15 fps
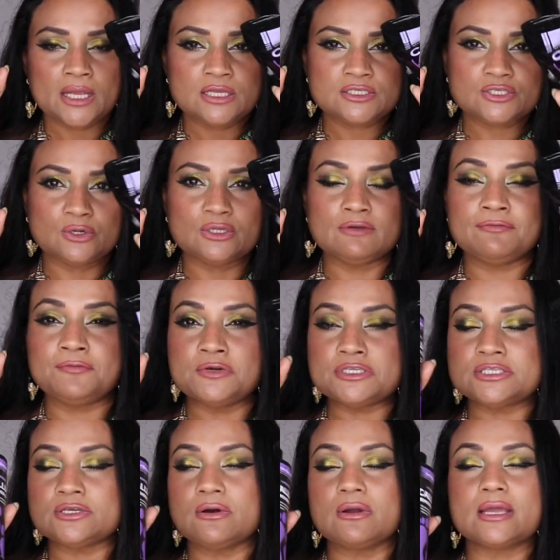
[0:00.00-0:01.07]
so the foot
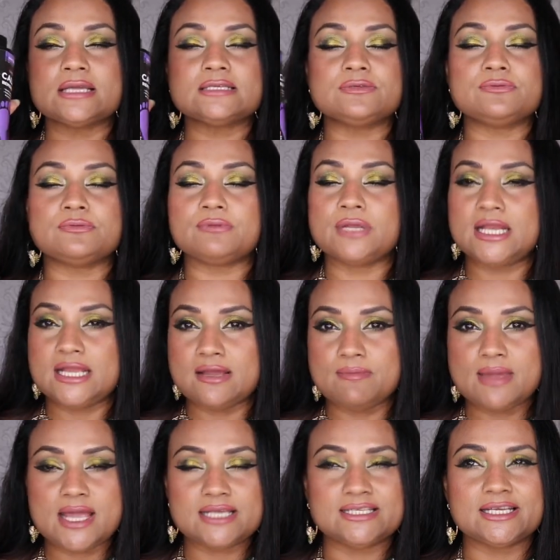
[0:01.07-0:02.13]
soak is really
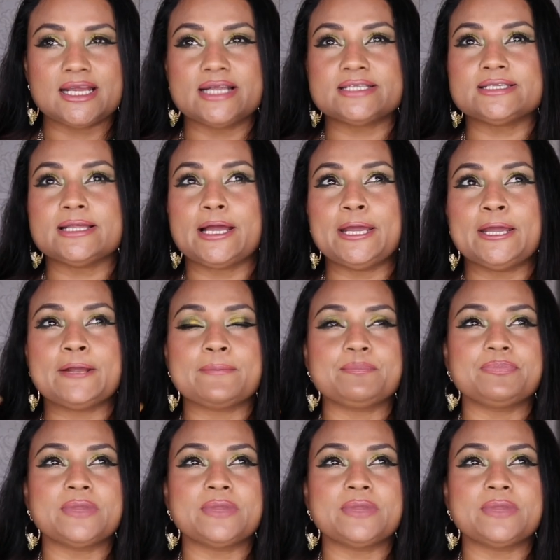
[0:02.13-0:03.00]
amazing it's like